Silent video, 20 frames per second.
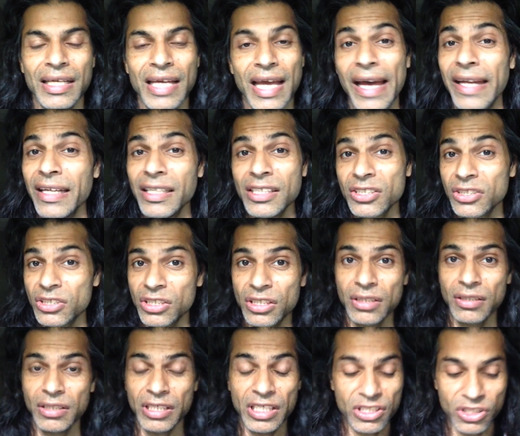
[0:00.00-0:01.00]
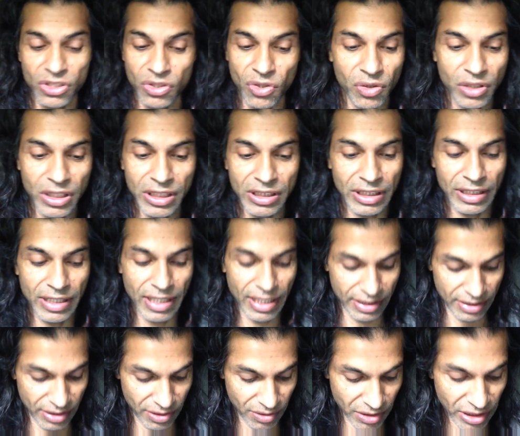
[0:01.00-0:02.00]
And it's it's not easy,
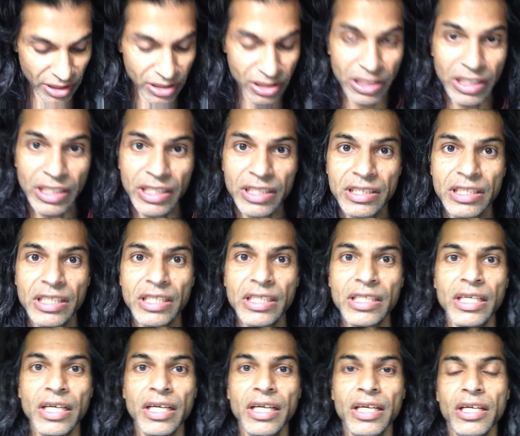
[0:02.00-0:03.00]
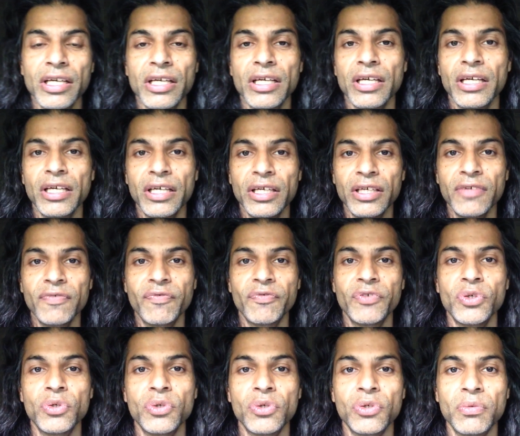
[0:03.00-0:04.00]
guys. It's easy uh, if
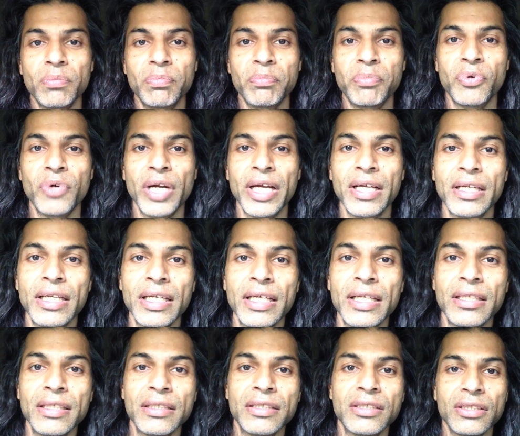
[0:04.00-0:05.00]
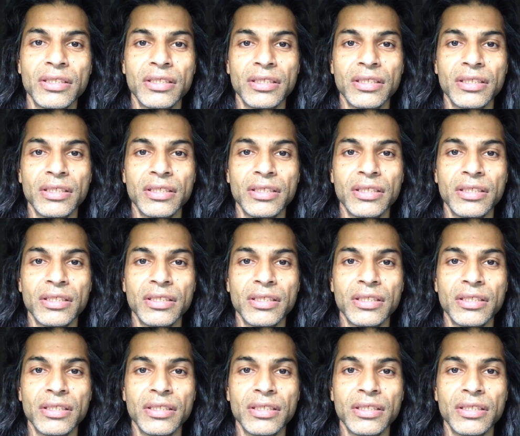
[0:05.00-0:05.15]
you're pregnant